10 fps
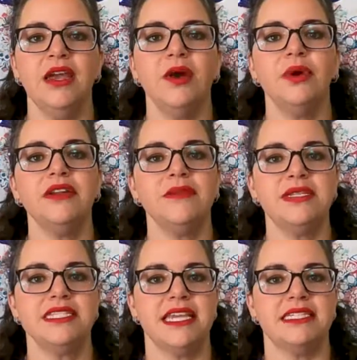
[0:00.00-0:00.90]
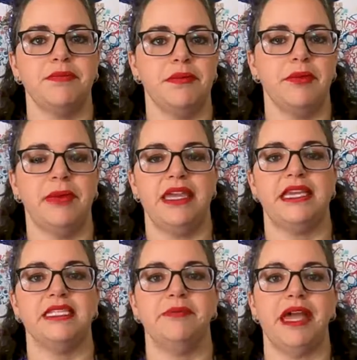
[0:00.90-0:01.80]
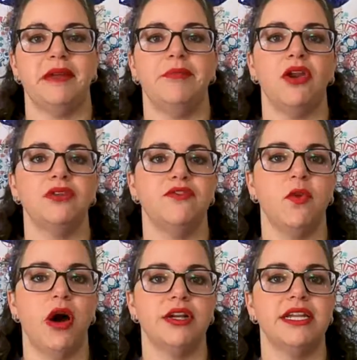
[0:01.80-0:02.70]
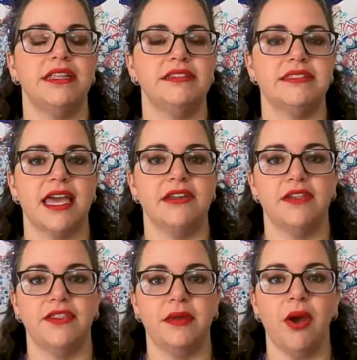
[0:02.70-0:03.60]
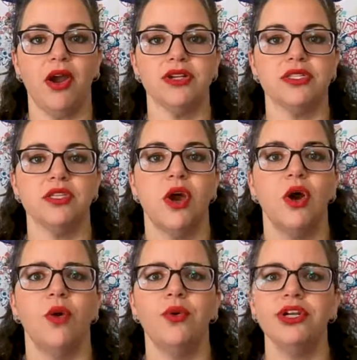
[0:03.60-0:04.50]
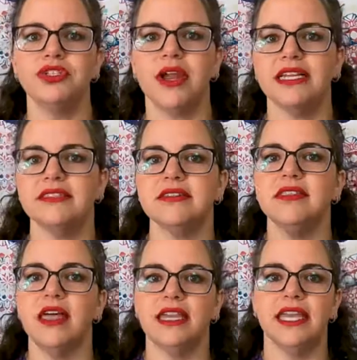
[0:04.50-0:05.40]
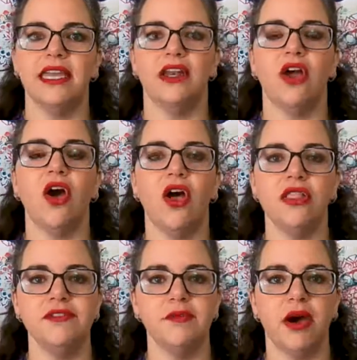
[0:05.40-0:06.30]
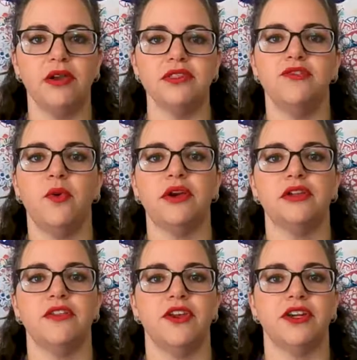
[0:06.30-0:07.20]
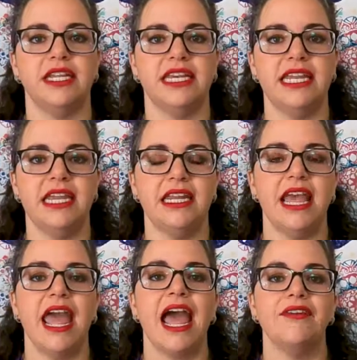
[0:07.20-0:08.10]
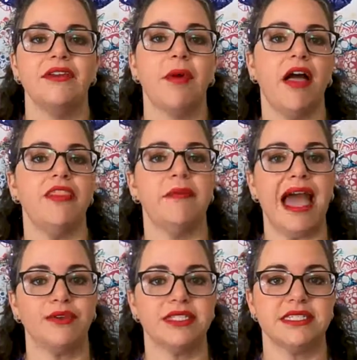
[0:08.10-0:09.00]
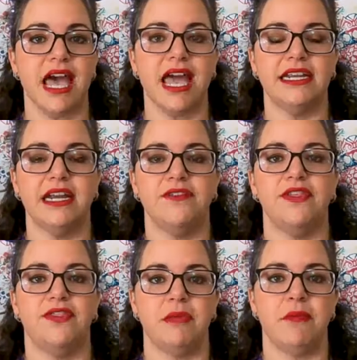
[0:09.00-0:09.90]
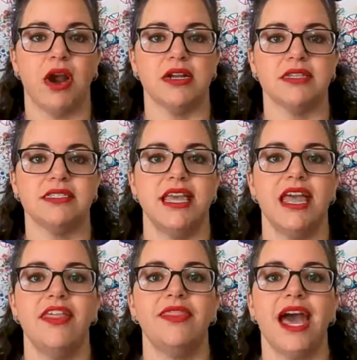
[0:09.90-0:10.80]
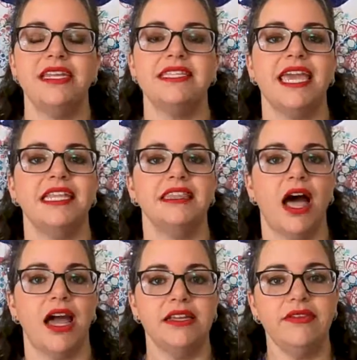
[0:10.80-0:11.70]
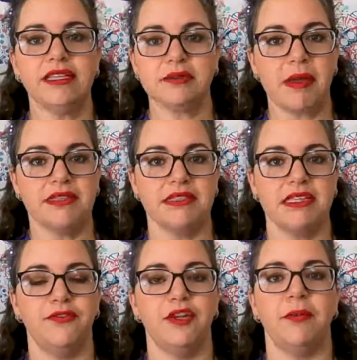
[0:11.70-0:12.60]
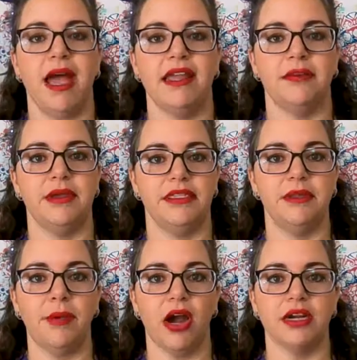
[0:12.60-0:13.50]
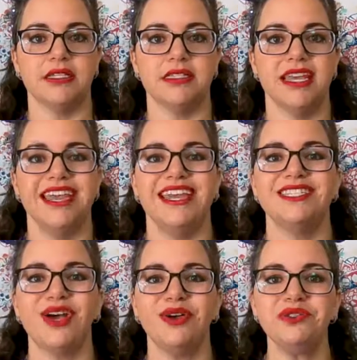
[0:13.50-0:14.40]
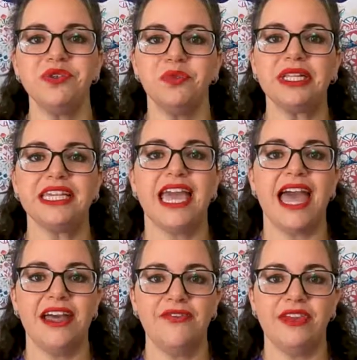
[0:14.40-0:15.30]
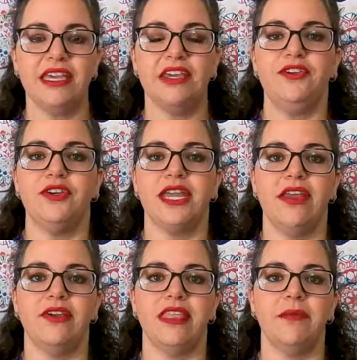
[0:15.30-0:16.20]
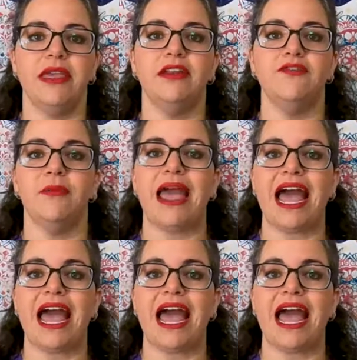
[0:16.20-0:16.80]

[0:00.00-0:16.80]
One of the mistakes that people make is buying bottles of water inside of the theme parks or trying to lug in all of the bottles of water that they're going to need, having bought them outside of the theme parks. That is a lot of expense if you're buying them in the parks. It's also really heavy if you're carrying them in from